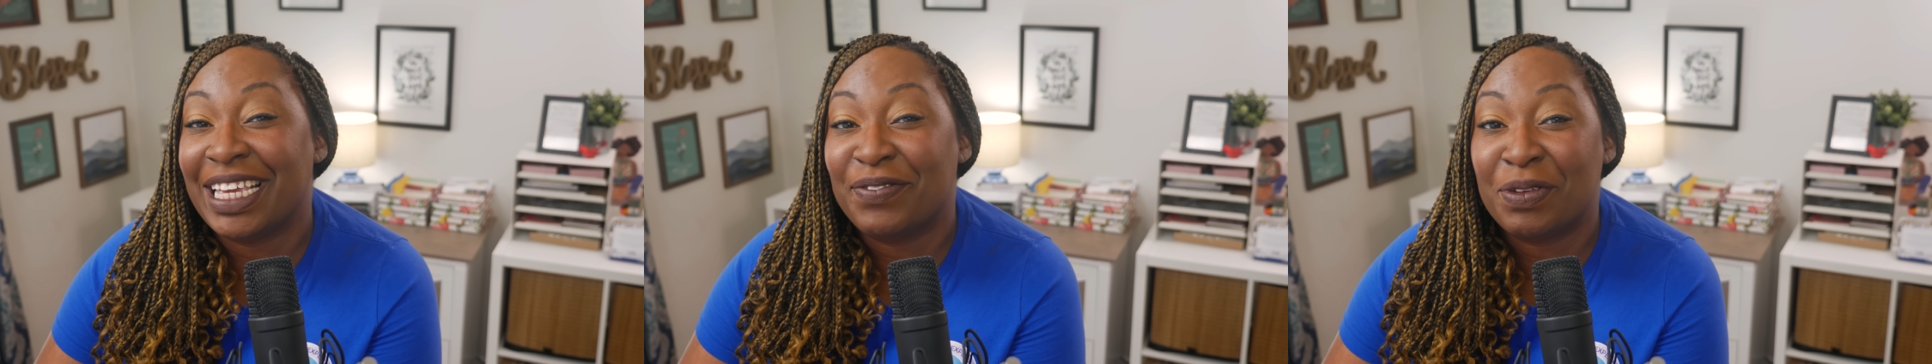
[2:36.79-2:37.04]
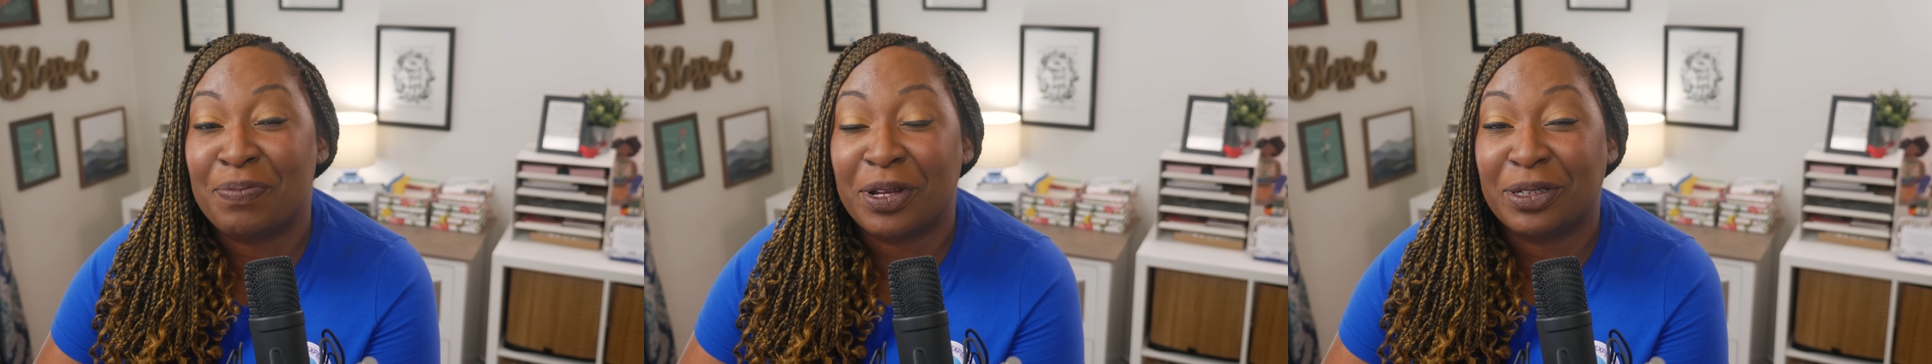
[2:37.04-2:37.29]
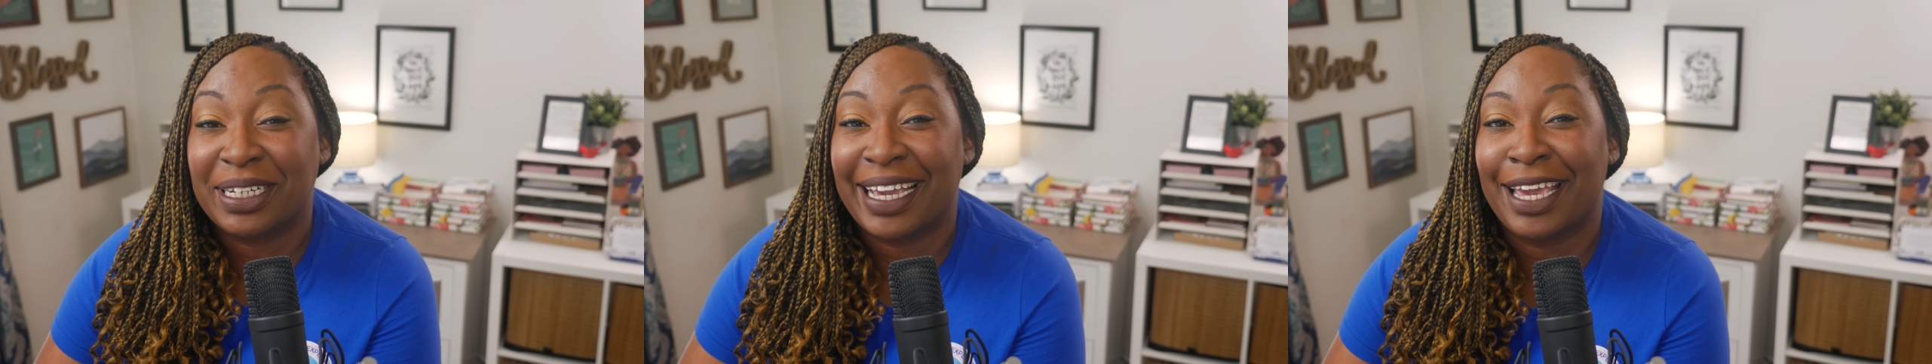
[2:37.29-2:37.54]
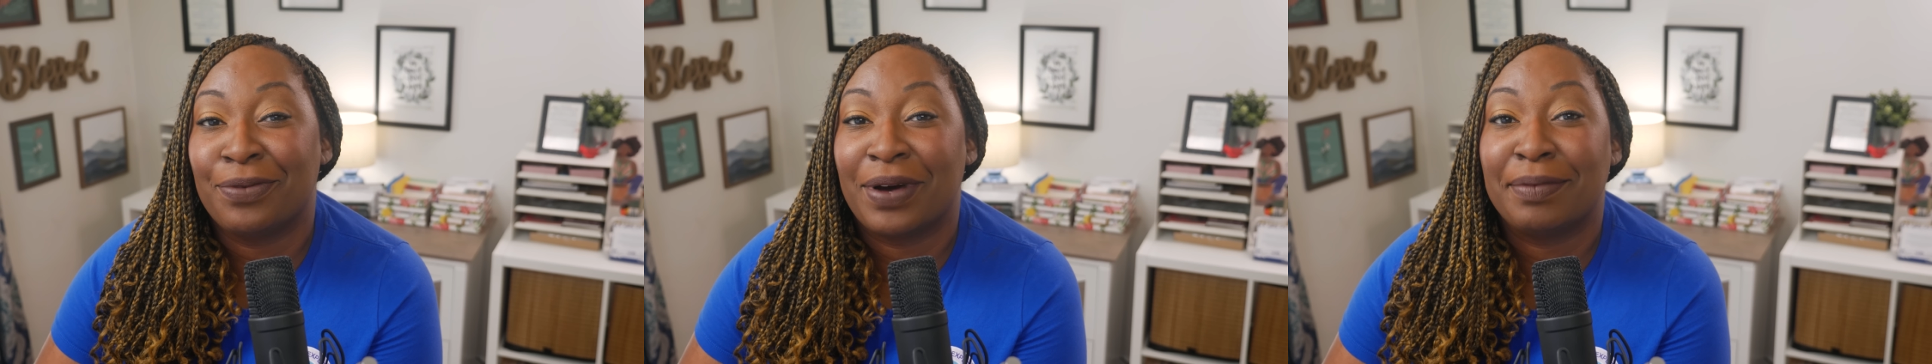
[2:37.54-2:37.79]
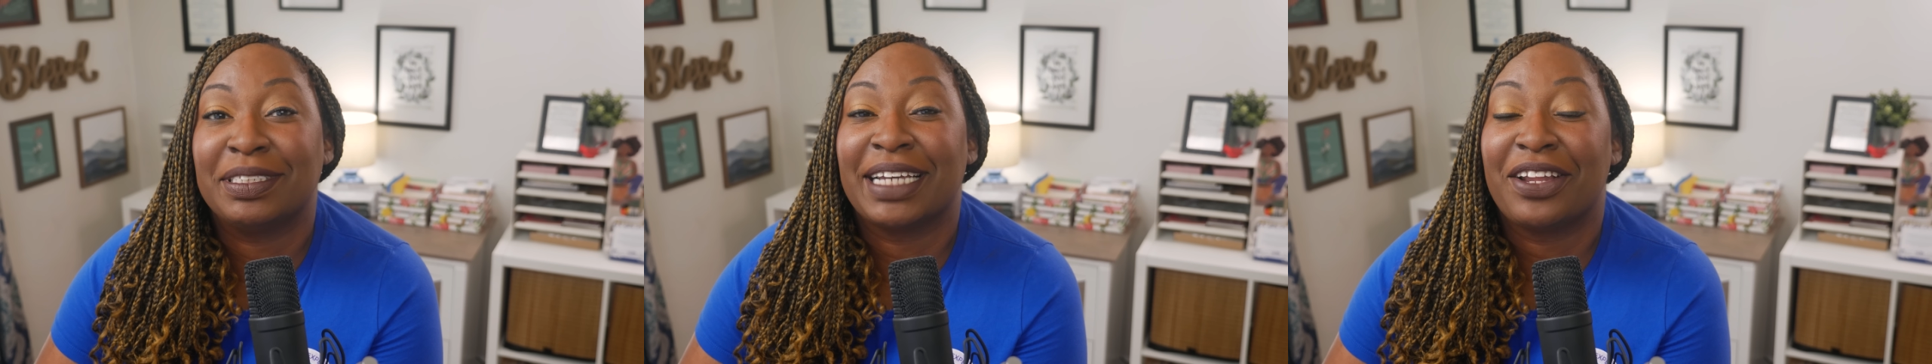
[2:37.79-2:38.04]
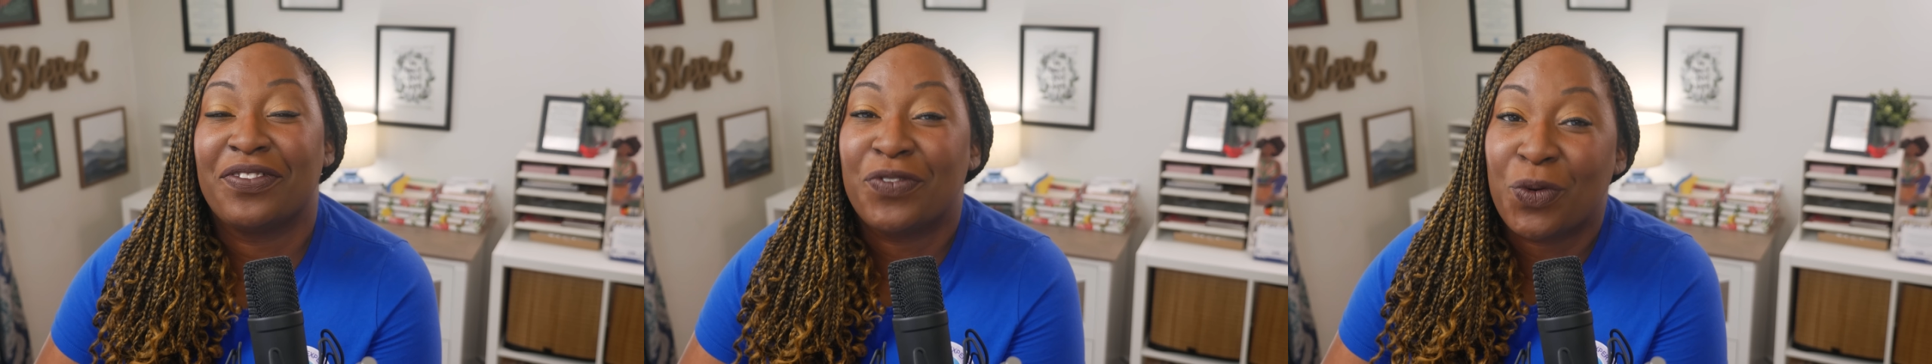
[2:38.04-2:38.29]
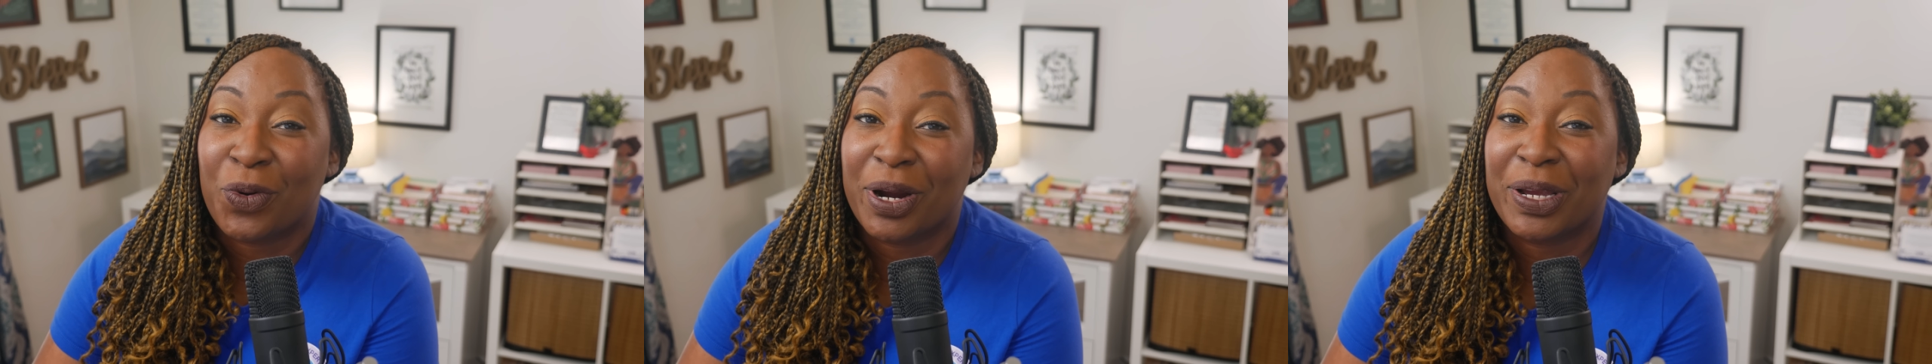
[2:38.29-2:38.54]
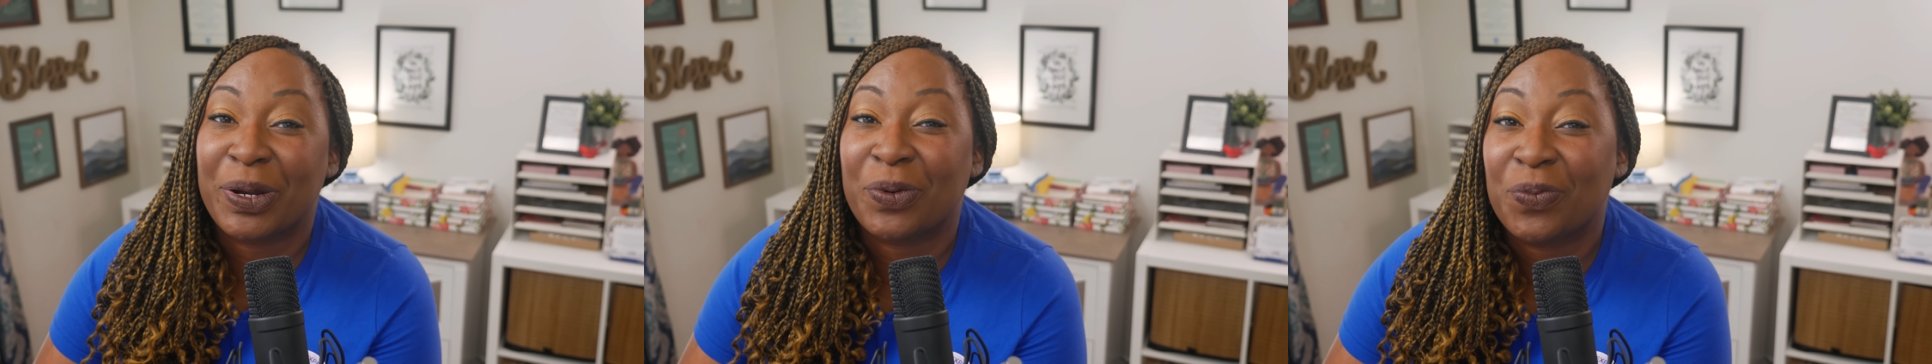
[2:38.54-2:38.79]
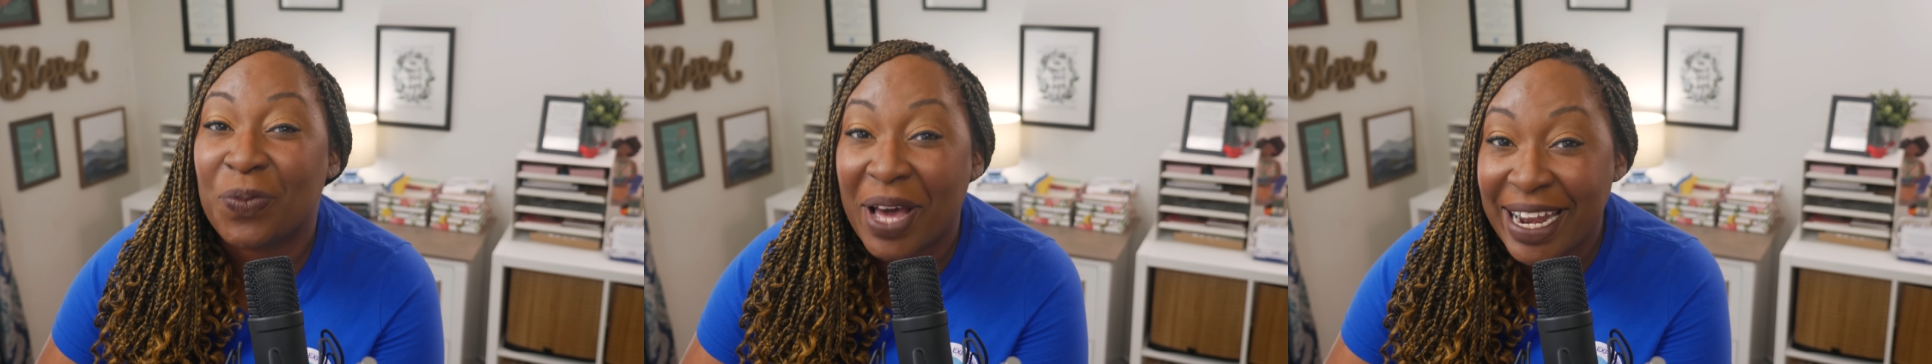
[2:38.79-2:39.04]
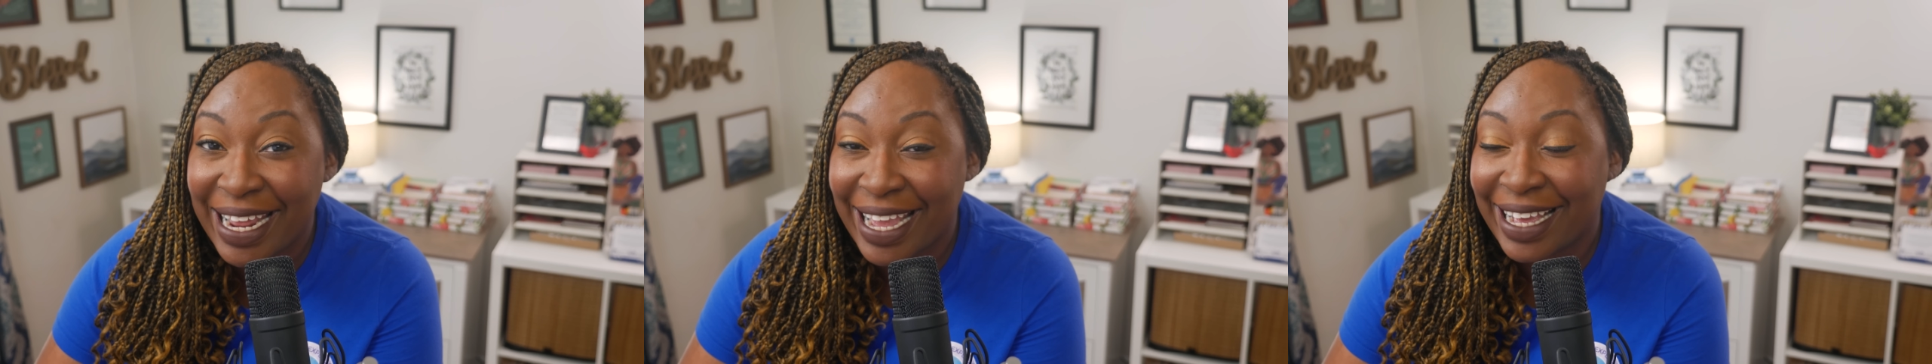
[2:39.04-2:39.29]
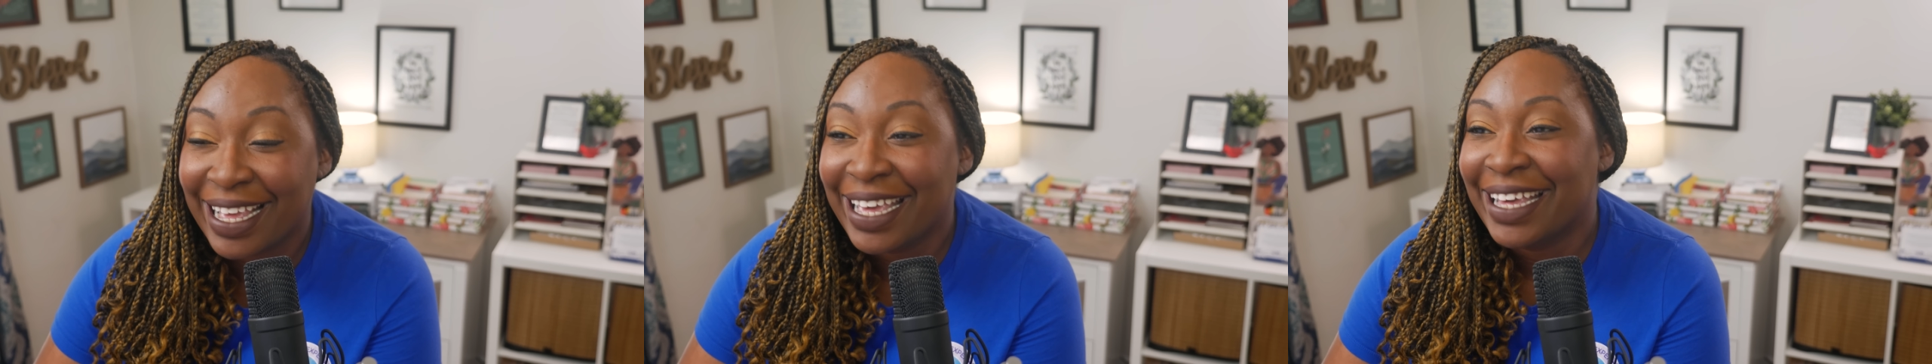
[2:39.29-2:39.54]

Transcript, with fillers: even building a website for your wedding.